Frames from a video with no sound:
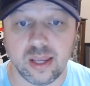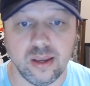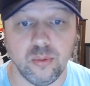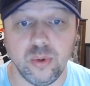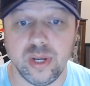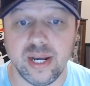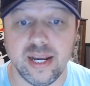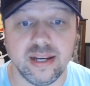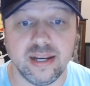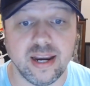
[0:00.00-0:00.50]

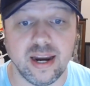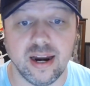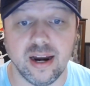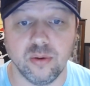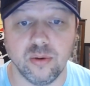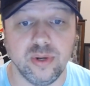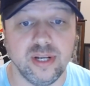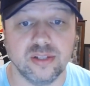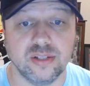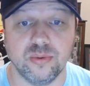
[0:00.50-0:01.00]
We didn't
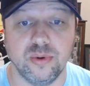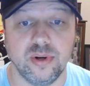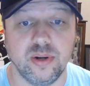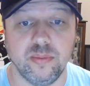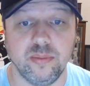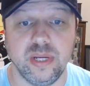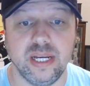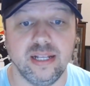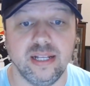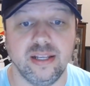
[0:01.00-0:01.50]
care. We just wanted
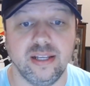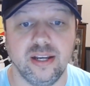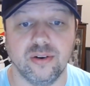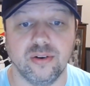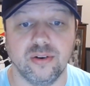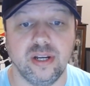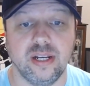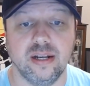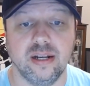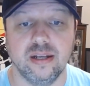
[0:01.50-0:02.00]
to be in the
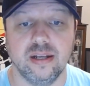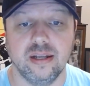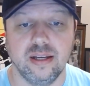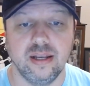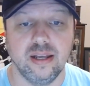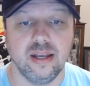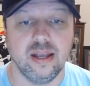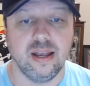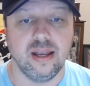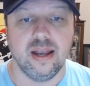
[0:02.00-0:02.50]
arena.
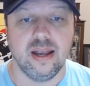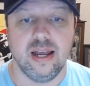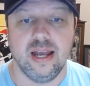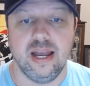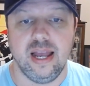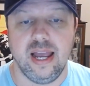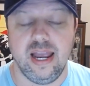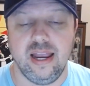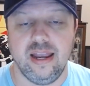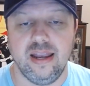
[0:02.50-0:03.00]

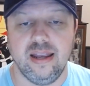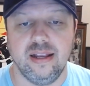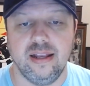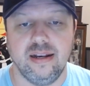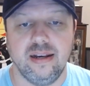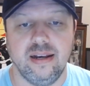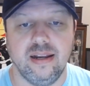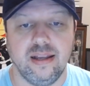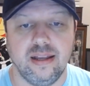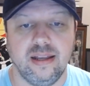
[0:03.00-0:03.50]

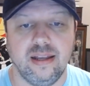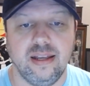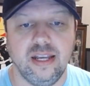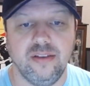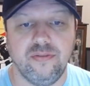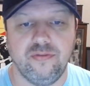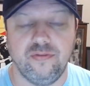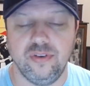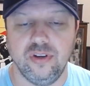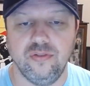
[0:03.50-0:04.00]
And
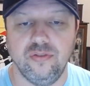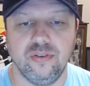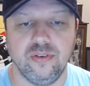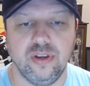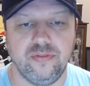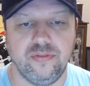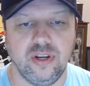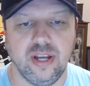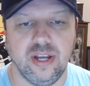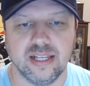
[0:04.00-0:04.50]
if you
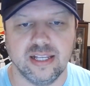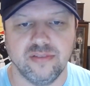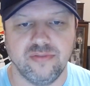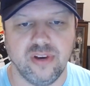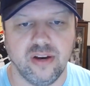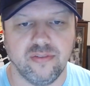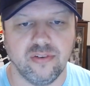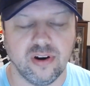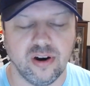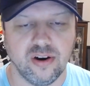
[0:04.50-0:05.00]
guys
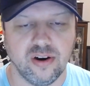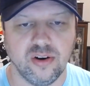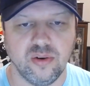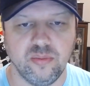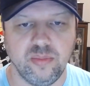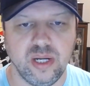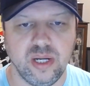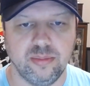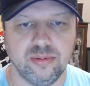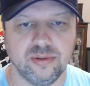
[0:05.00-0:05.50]
have ever
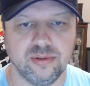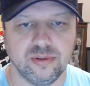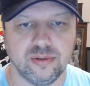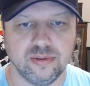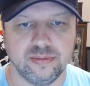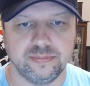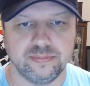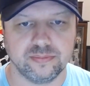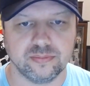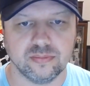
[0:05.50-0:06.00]
heard
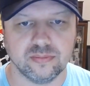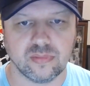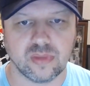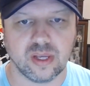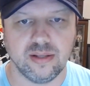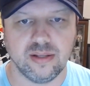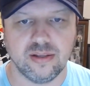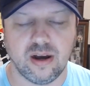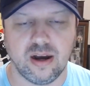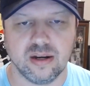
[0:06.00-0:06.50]
people
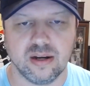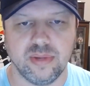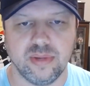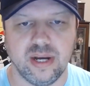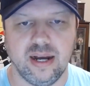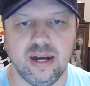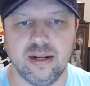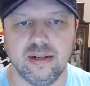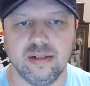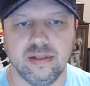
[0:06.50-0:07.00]
talk
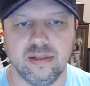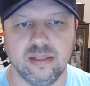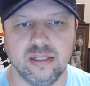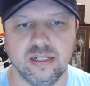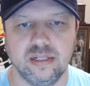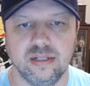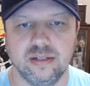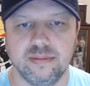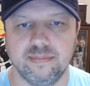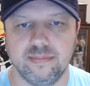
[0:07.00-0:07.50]
about
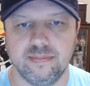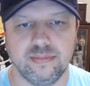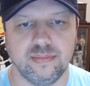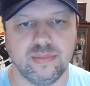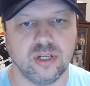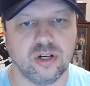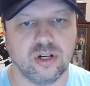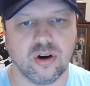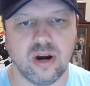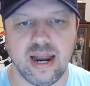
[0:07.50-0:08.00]
the
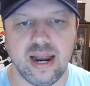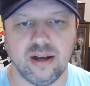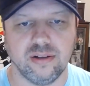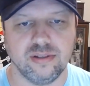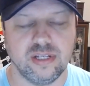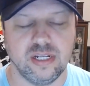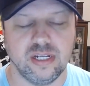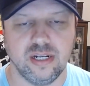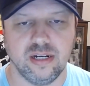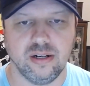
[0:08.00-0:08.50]

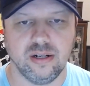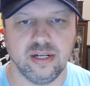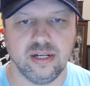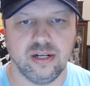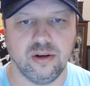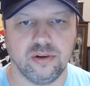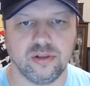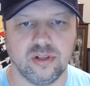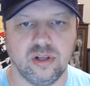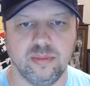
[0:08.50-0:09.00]
crowds here
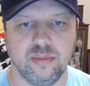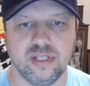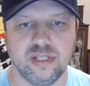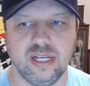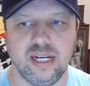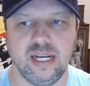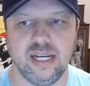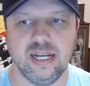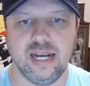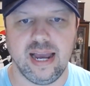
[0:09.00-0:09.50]
in Oklahoma
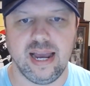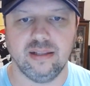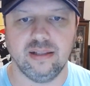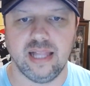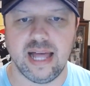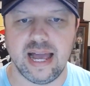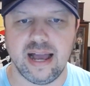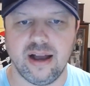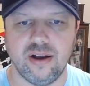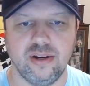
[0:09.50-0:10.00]
City and how
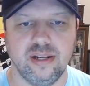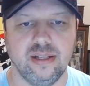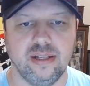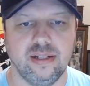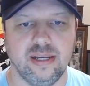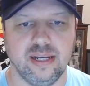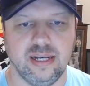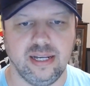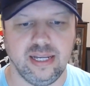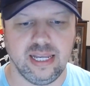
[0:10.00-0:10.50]
loud
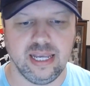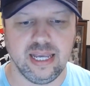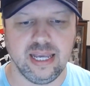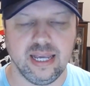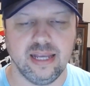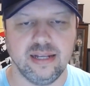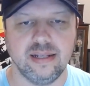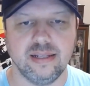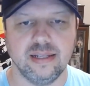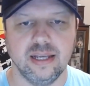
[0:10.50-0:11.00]
it can
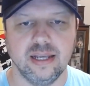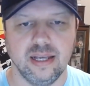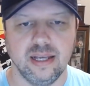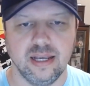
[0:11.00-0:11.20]
get,